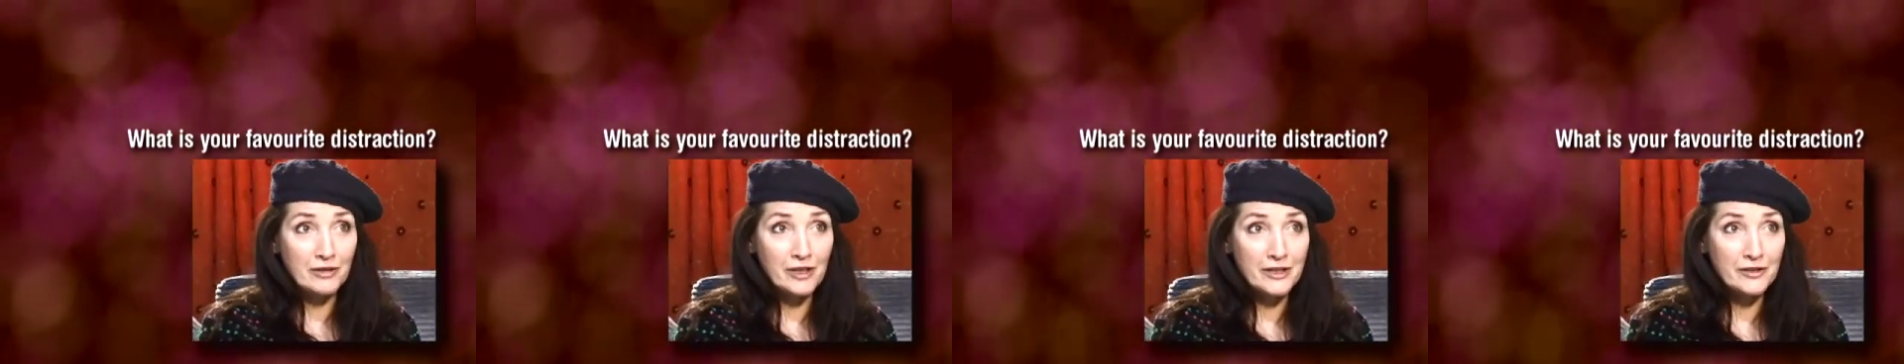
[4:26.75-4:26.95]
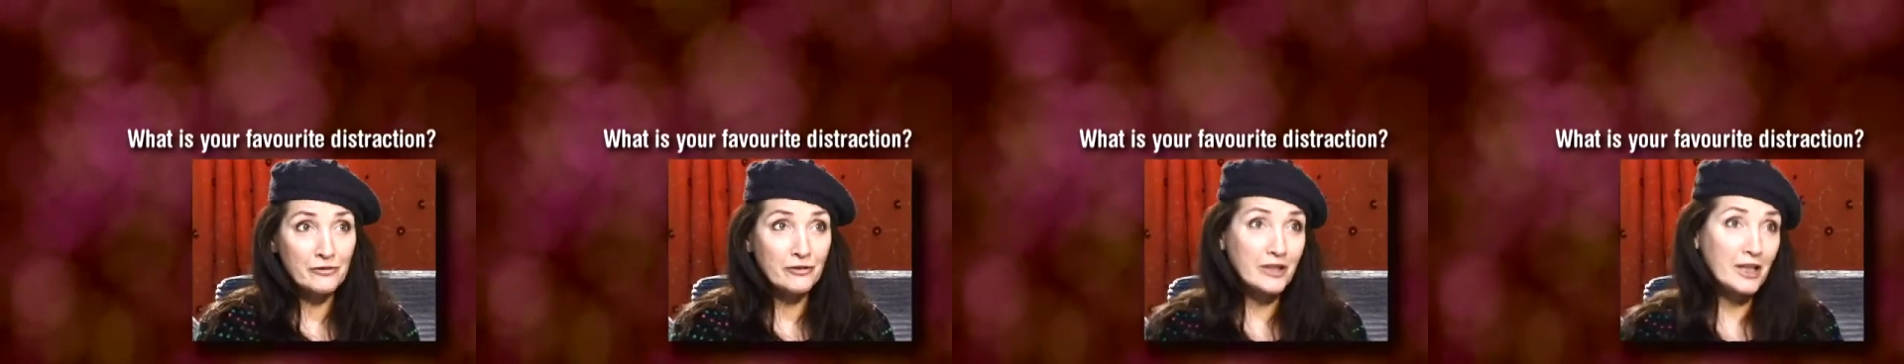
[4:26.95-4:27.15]

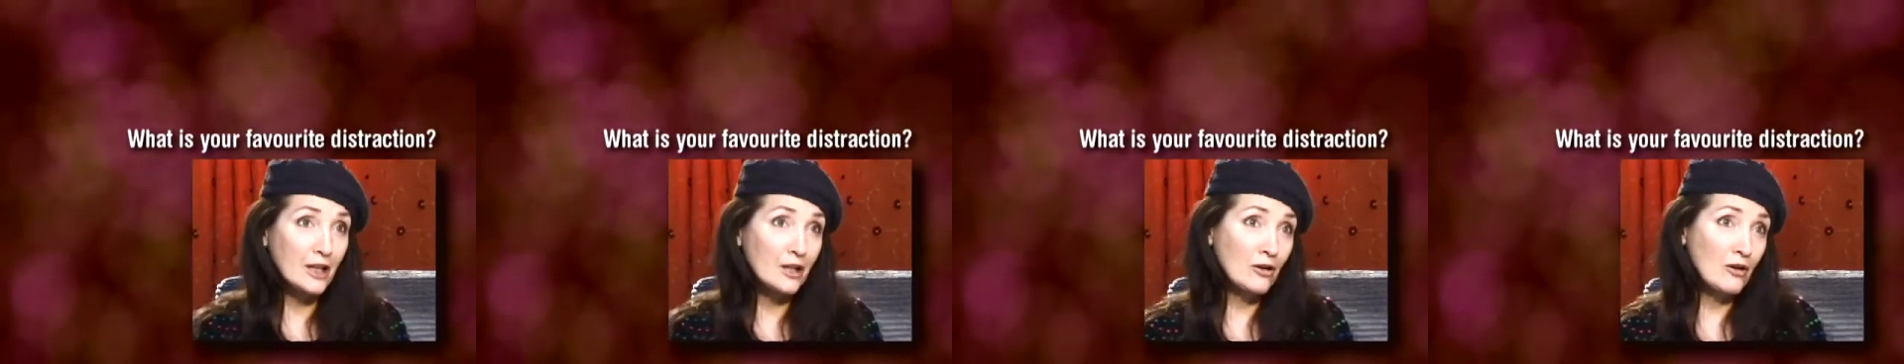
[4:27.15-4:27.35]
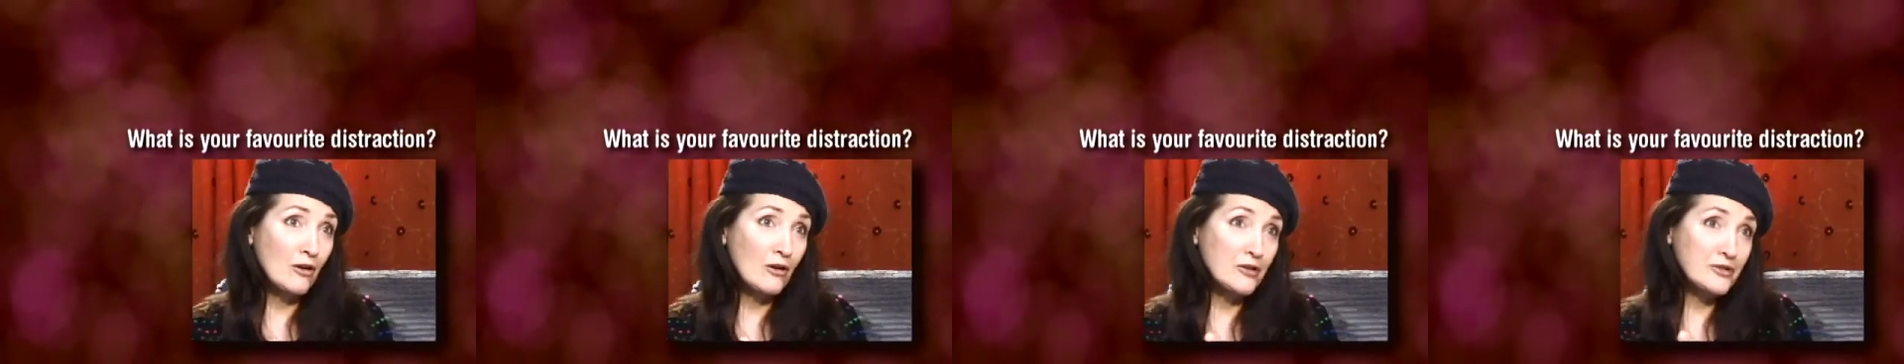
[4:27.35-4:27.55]
and I sort of
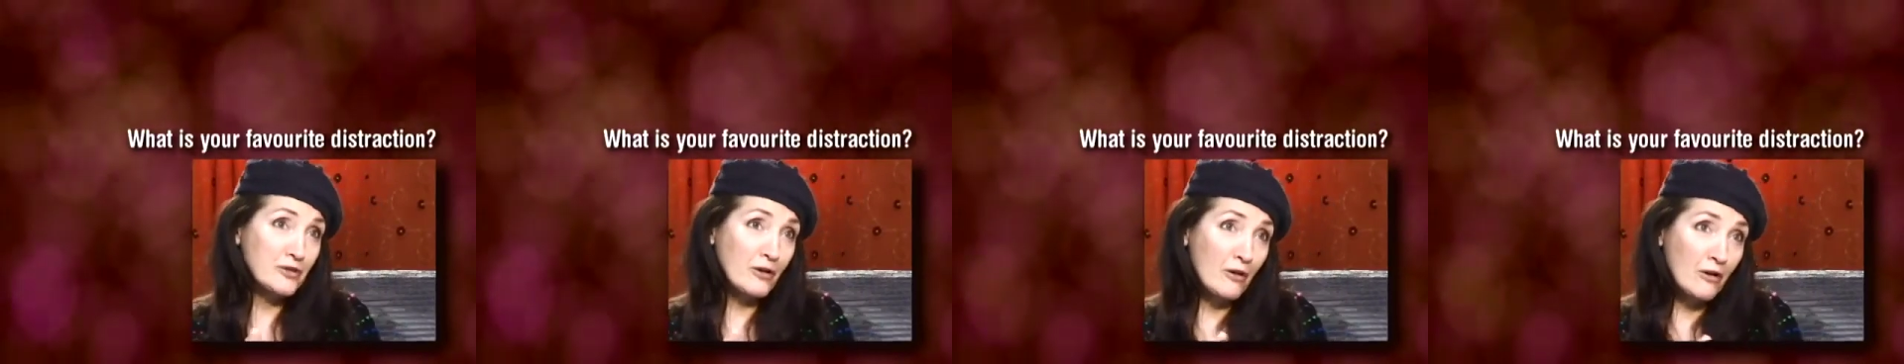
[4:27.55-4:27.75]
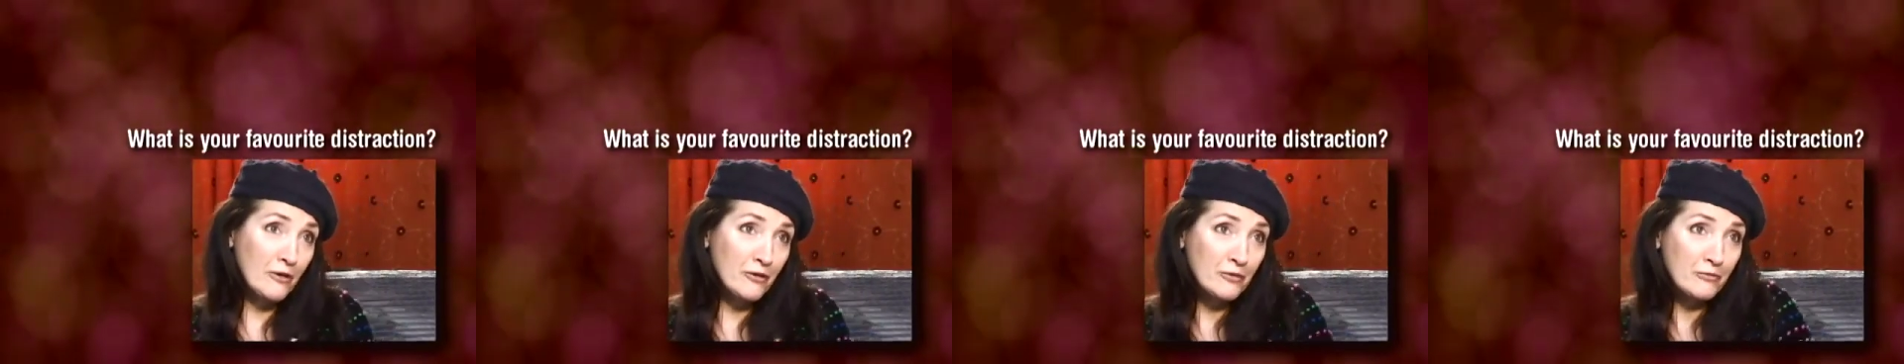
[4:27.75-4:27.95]
get lost
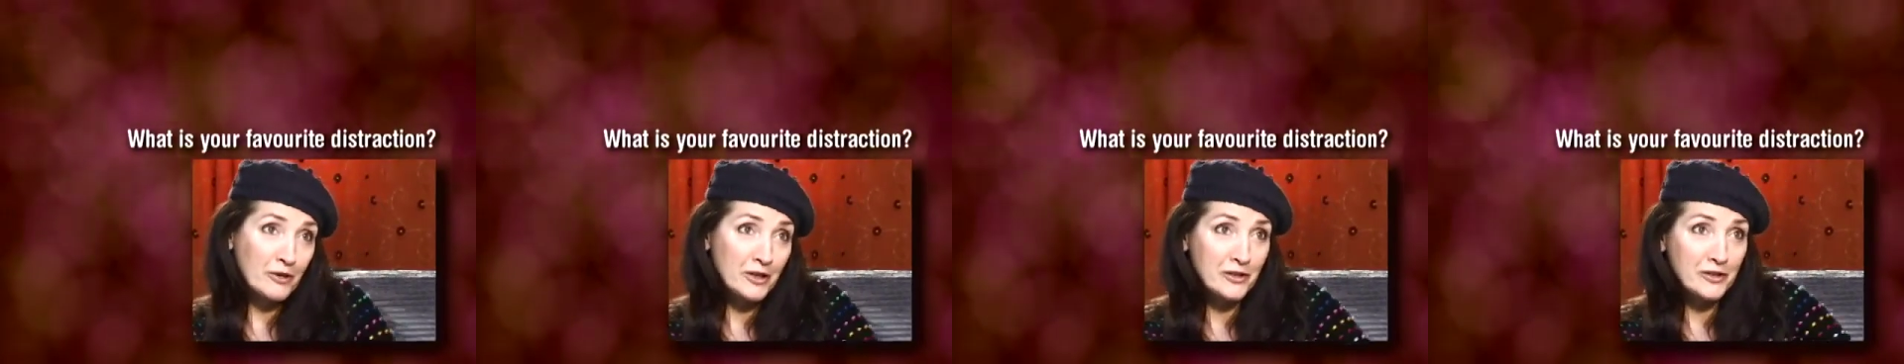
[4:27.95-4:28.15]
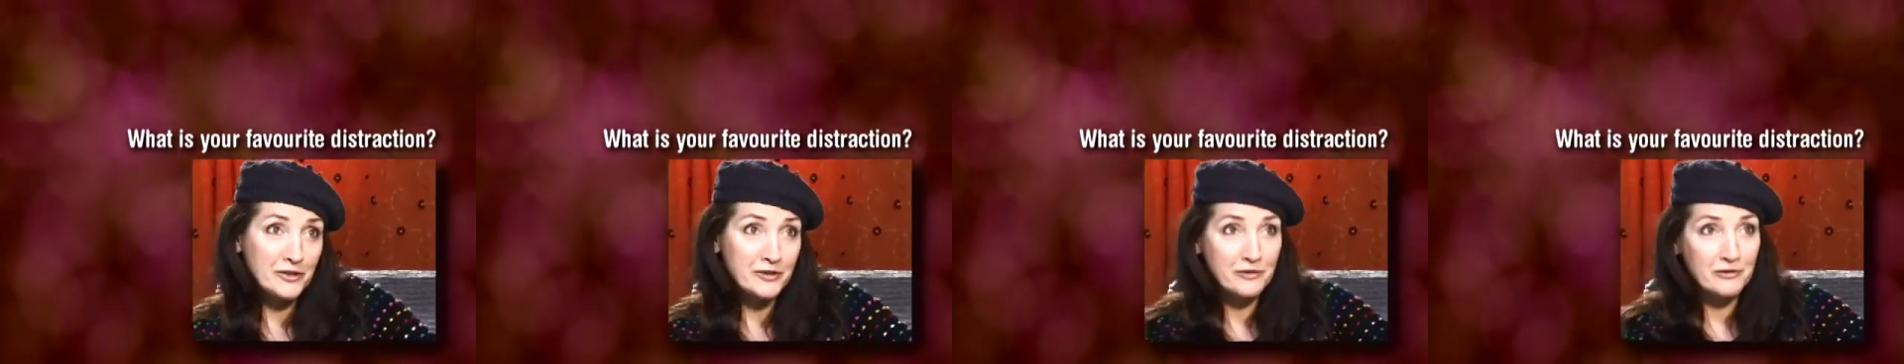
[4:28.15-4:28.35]
on the
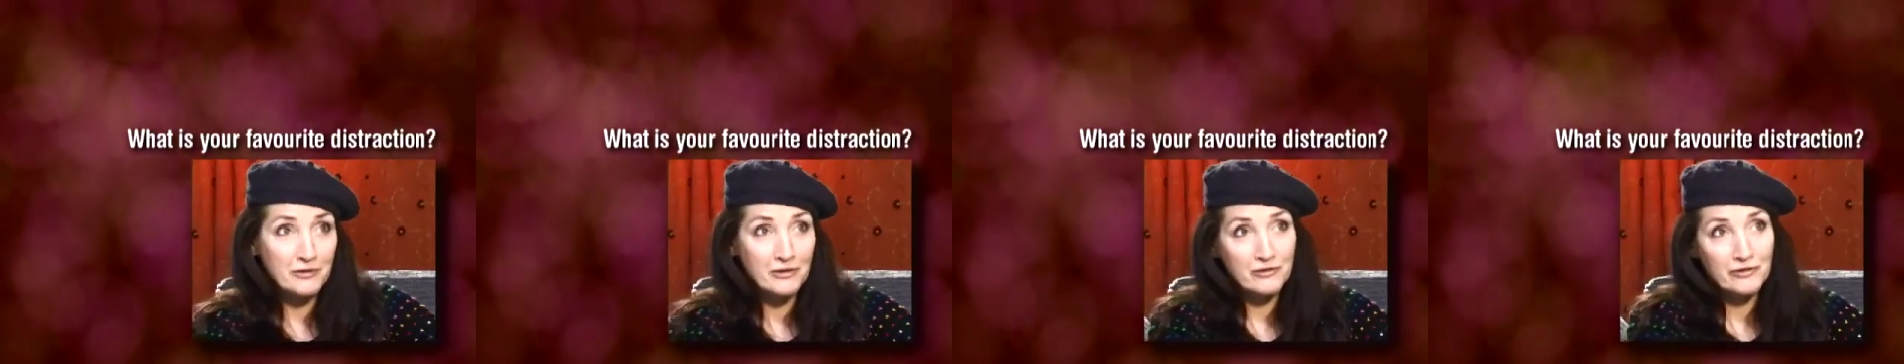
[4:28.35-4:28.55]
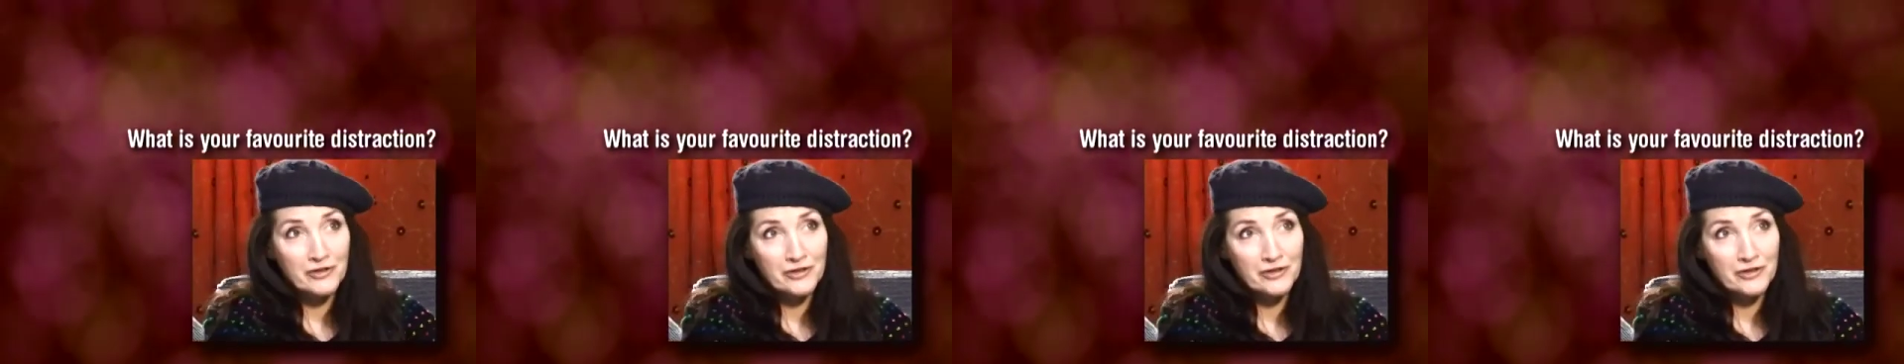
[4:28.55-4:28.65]
way to the studio